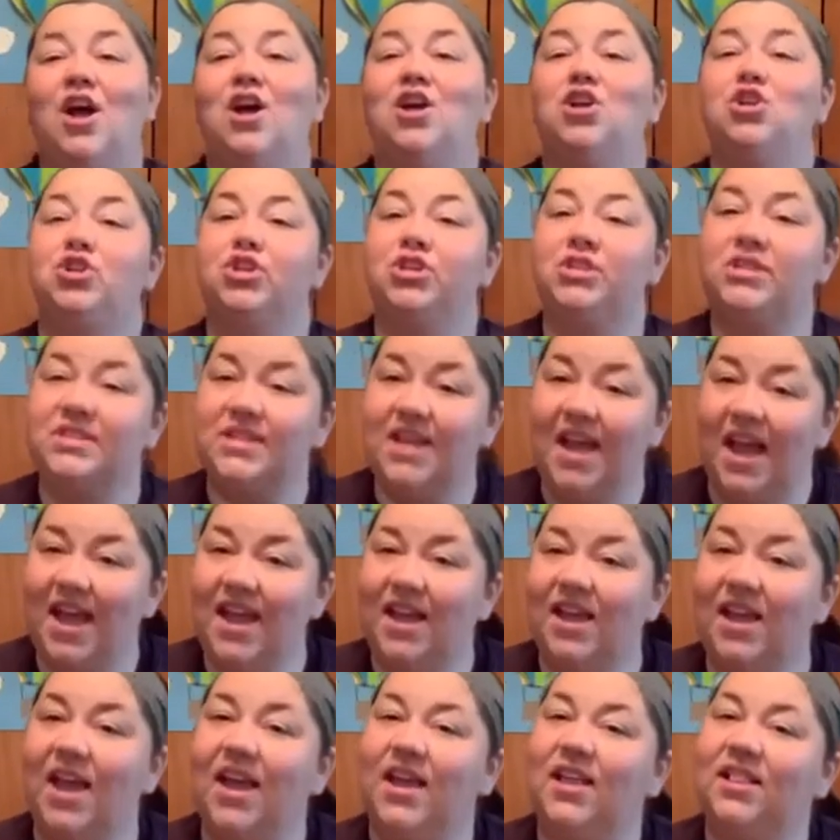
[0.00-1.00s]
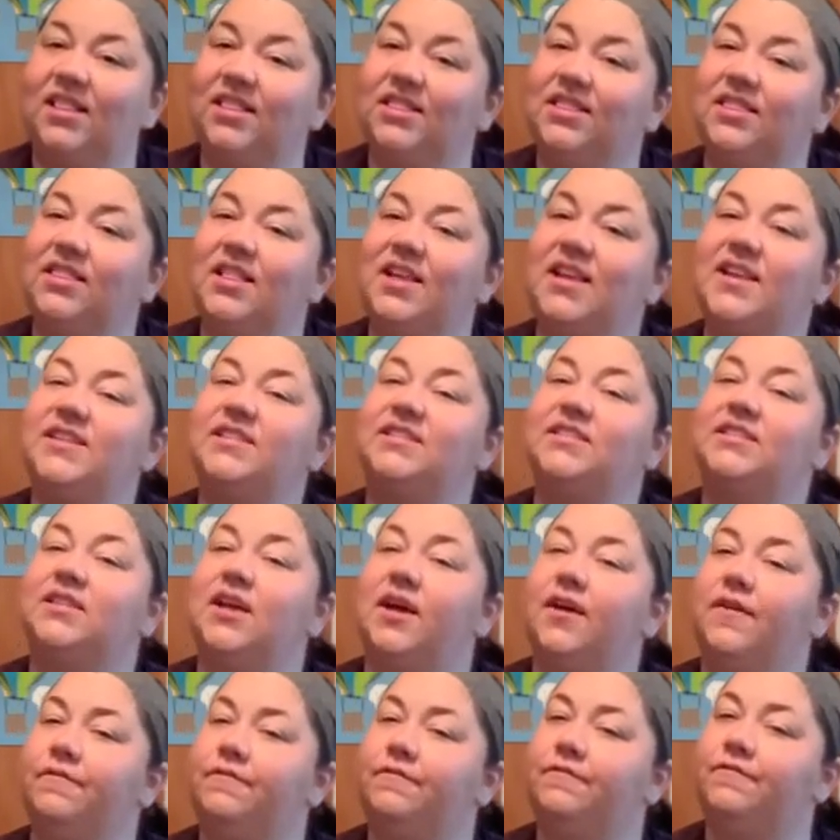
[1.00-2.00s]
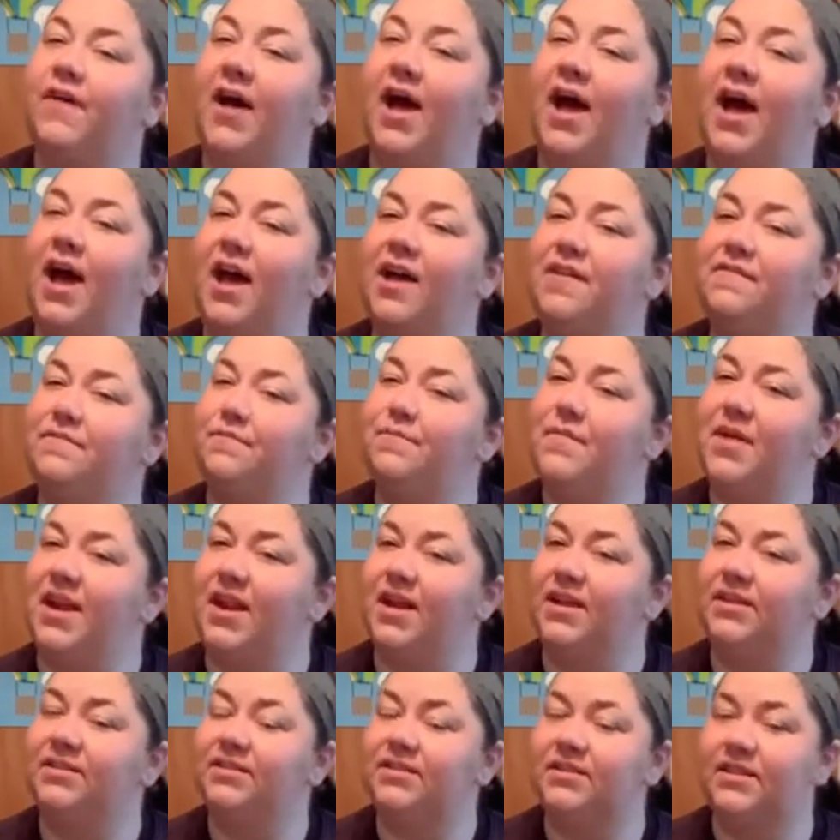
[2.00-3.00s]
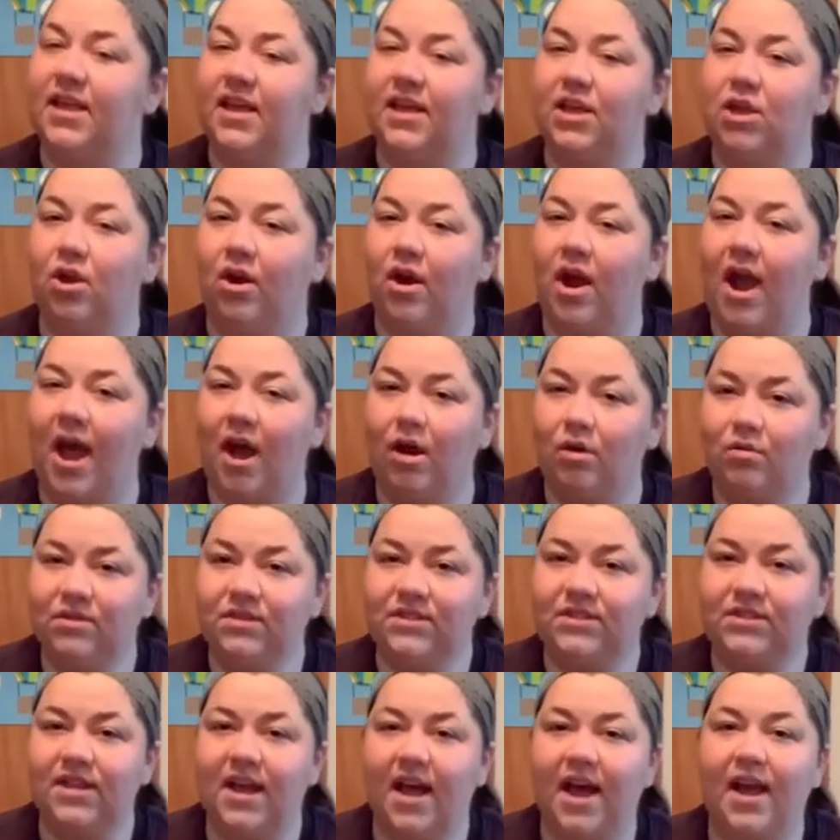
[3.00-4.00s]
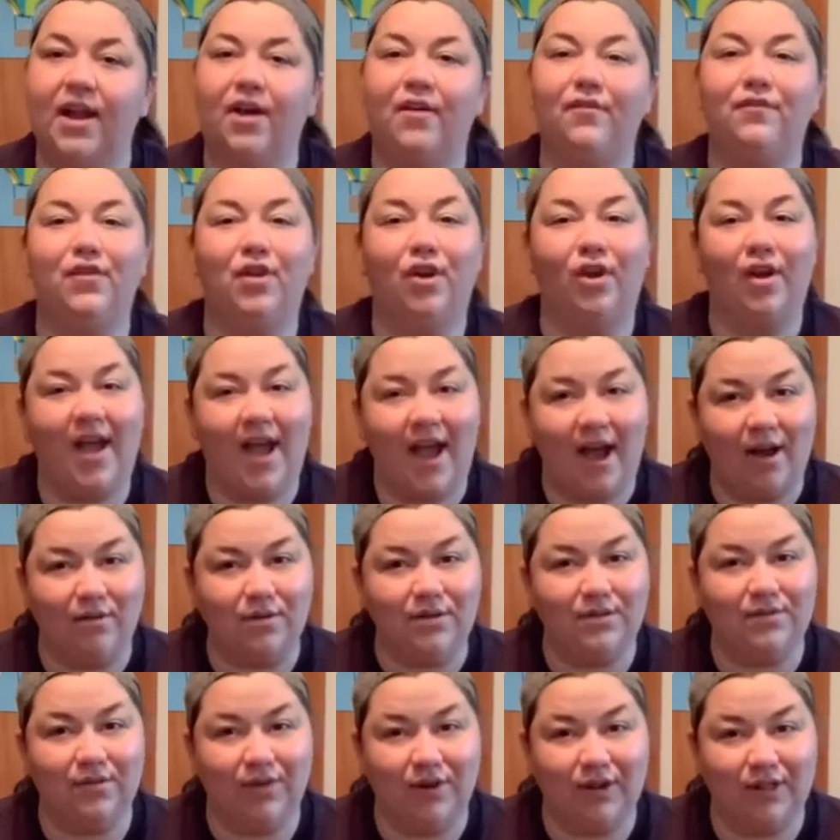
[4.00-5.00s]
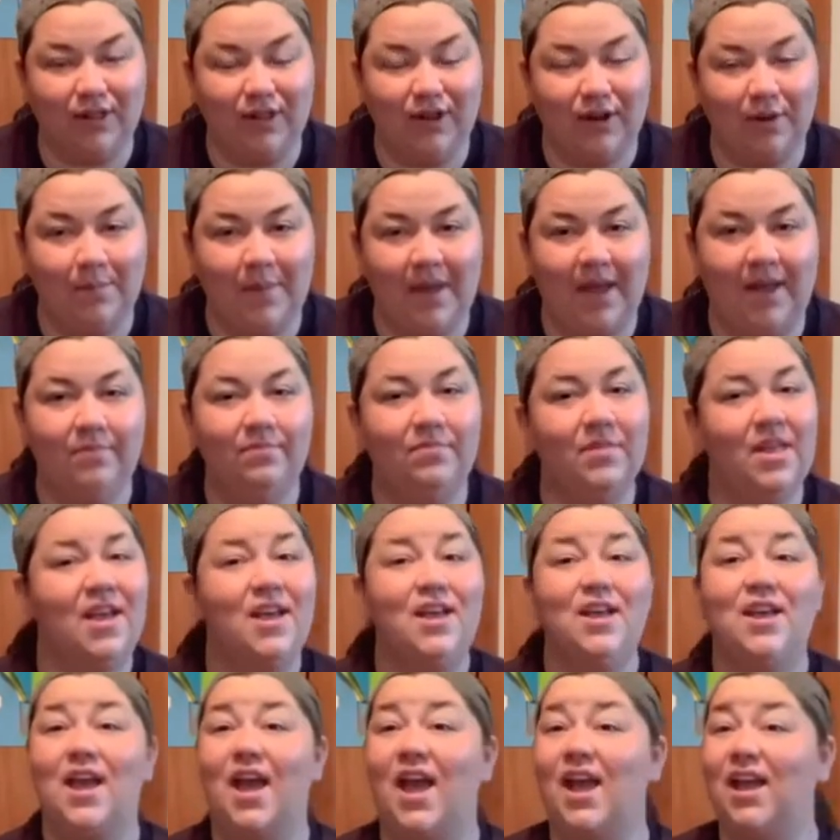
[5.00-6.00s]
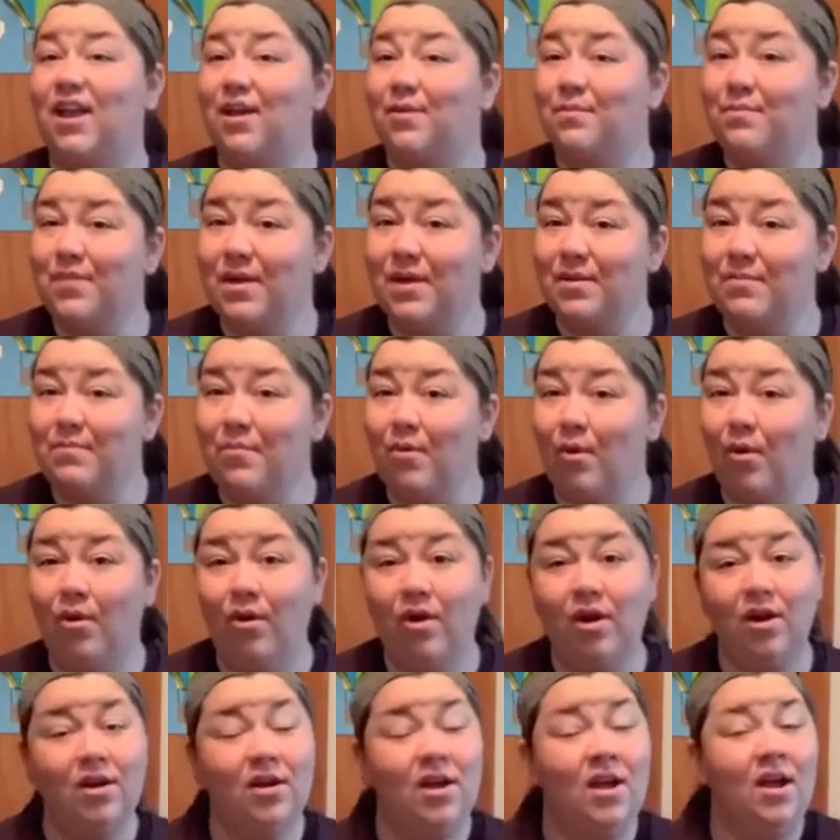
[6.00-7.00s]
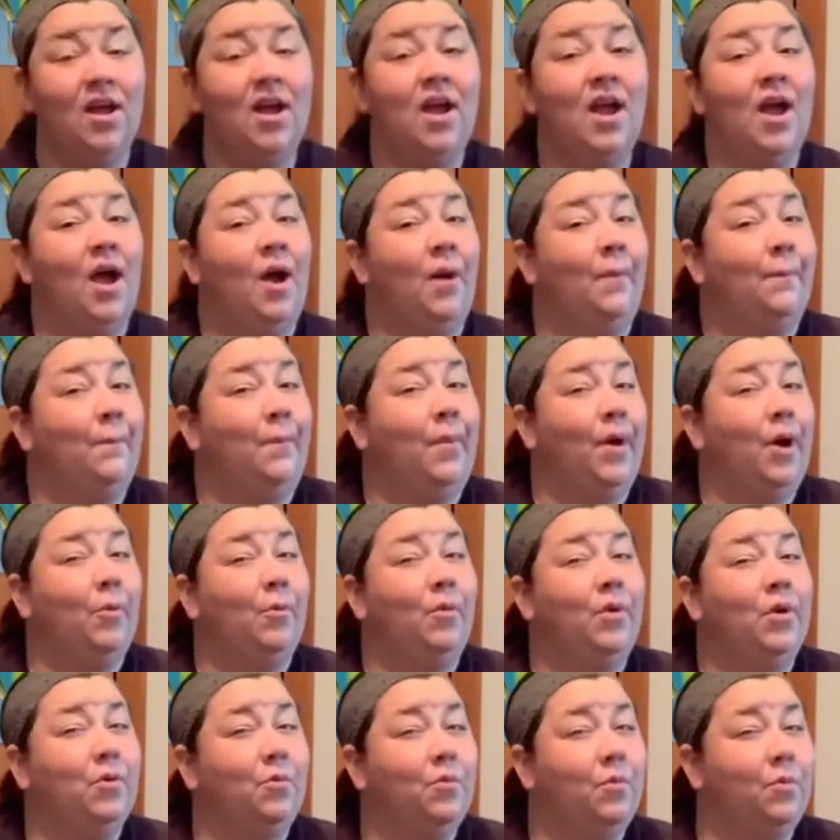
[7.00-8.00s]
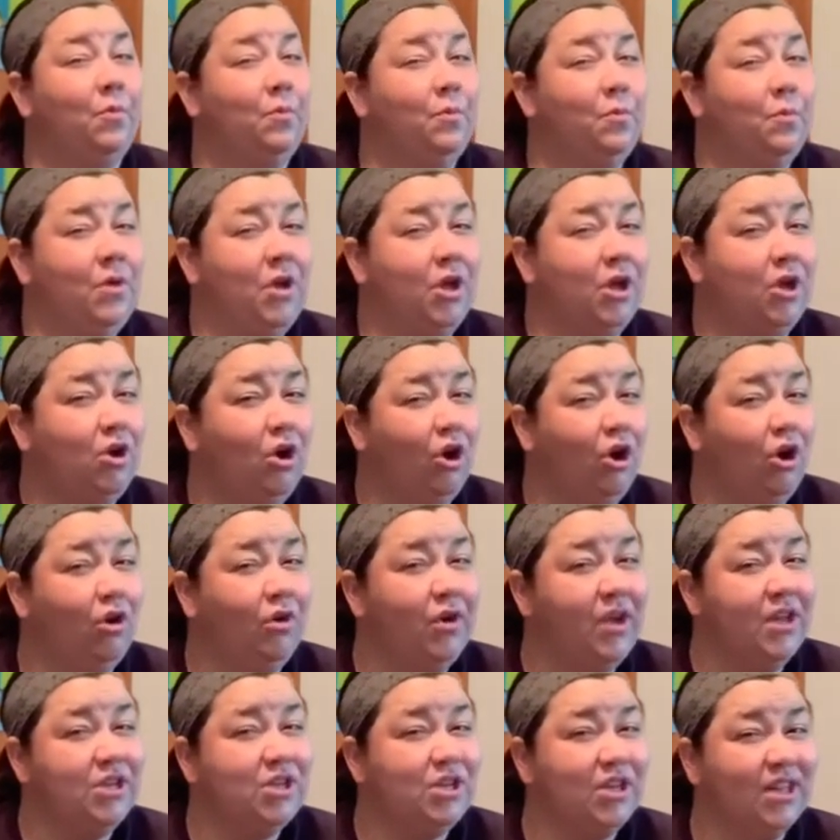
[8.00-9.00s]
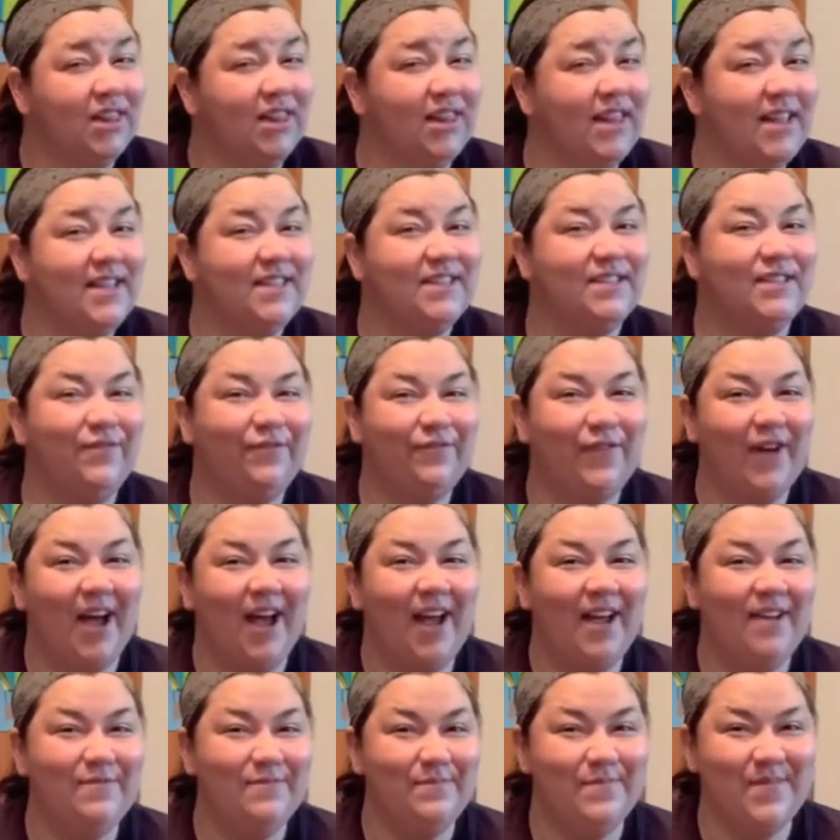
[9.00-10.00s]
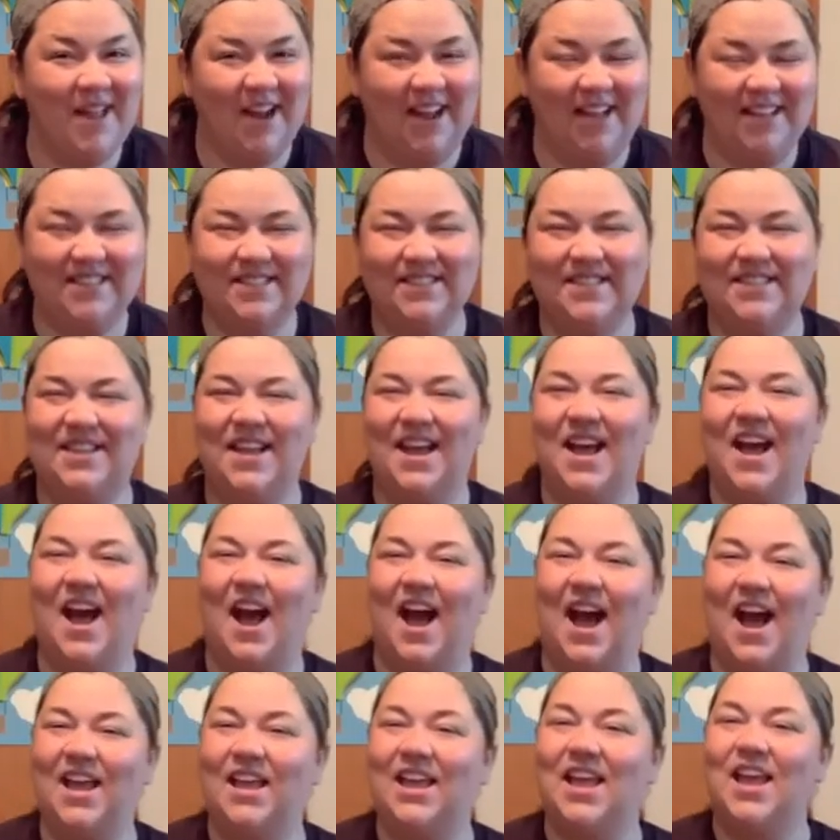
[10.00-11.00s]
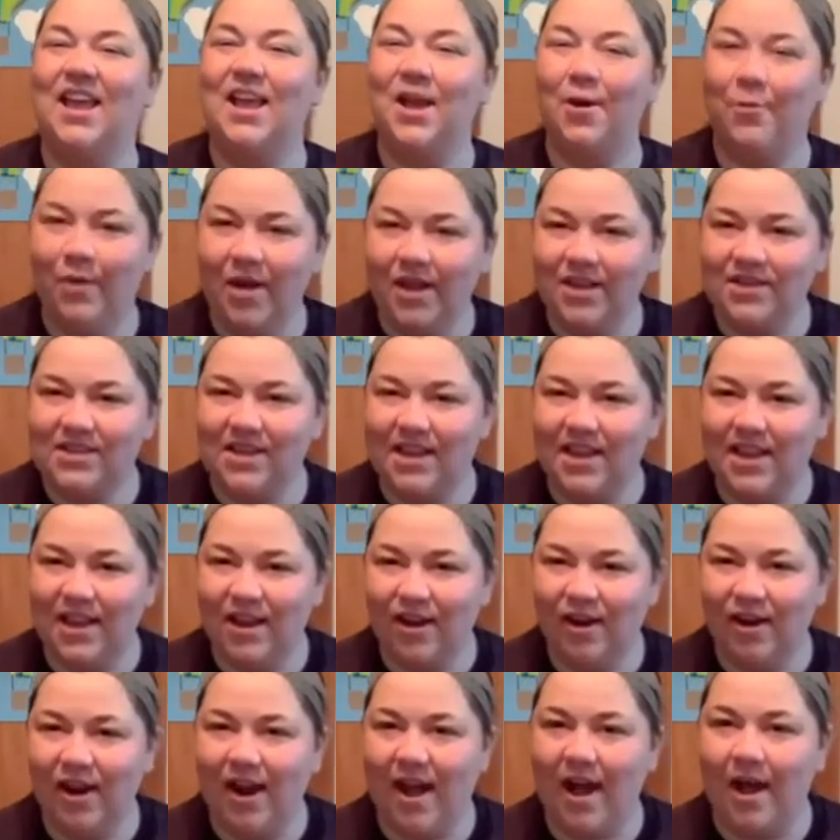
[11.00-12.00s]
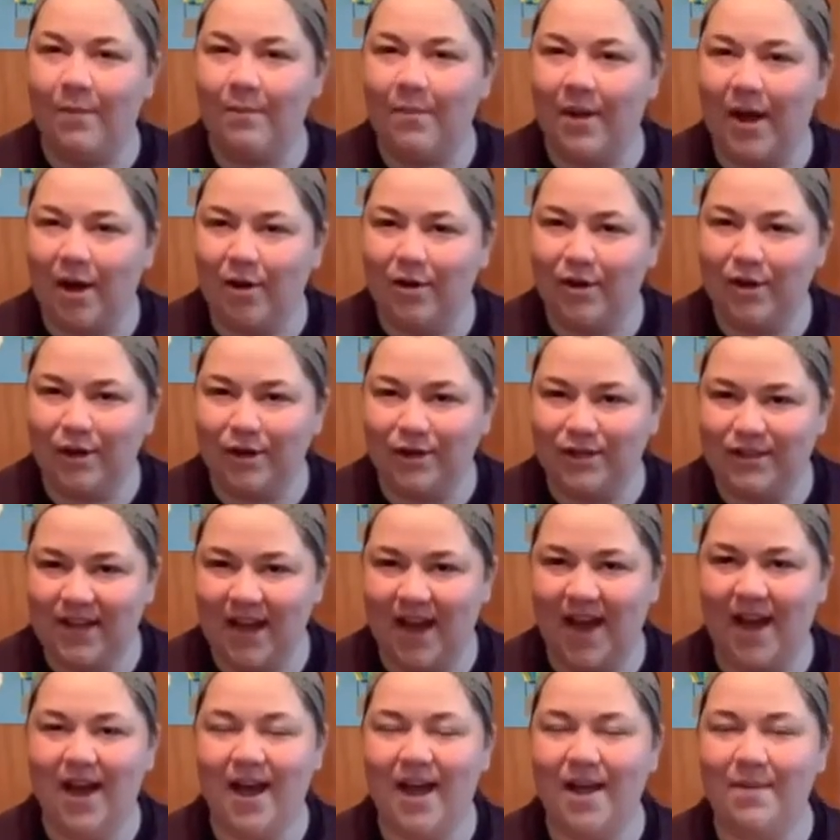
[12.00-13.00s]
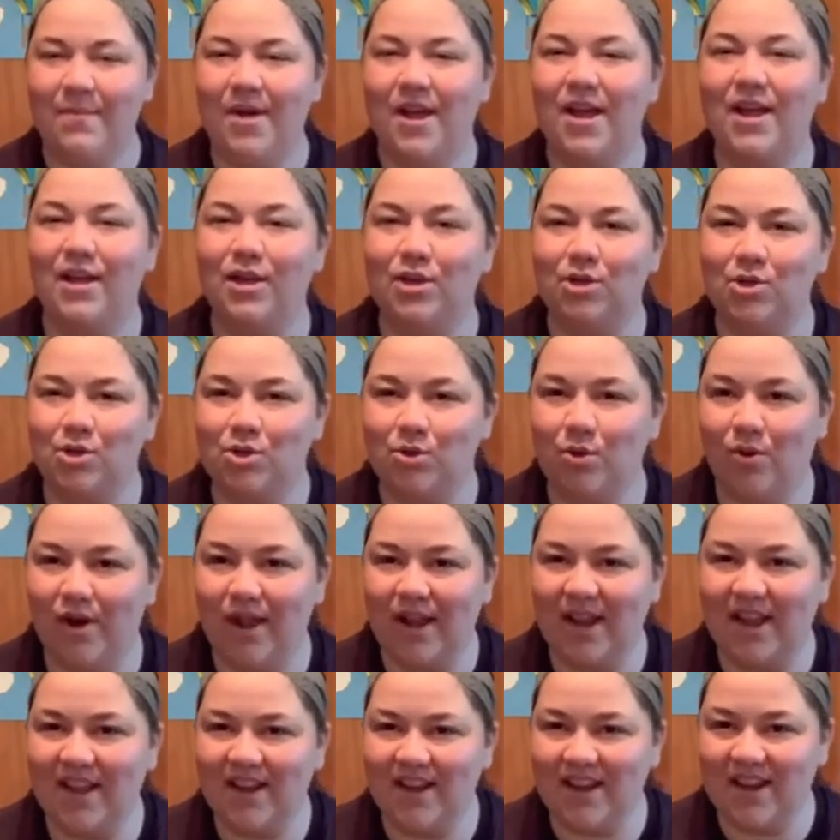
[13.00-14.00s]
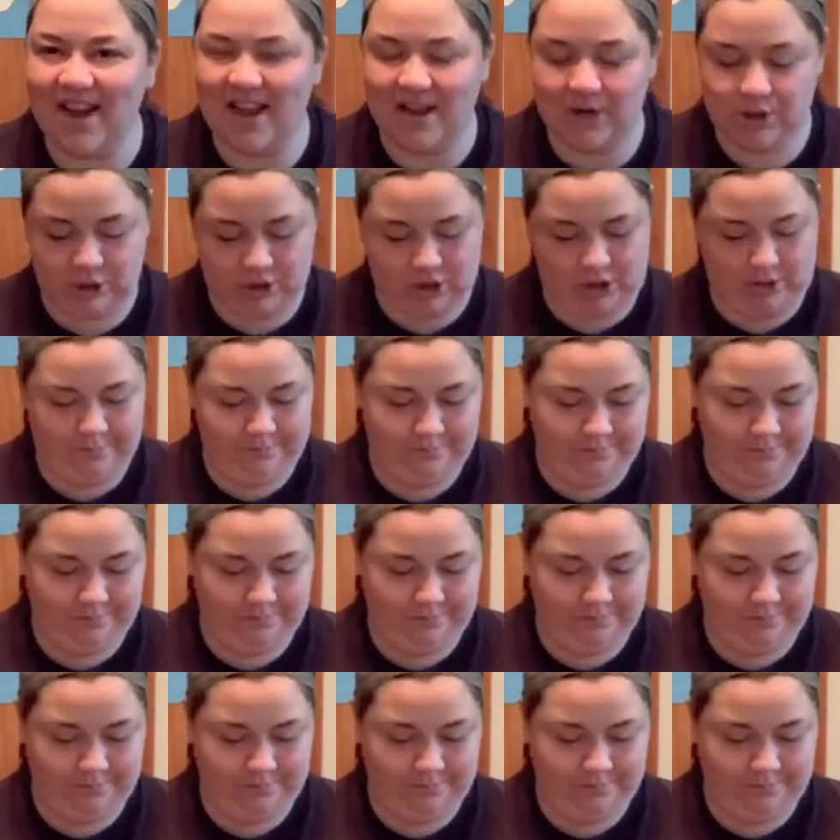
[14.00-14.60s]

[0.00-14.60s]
Just take at least five minutes that you're outside of your house for a little bit. It can be more, but we encourage at least five minutes. I can't wait to hear about your time enjoying nature.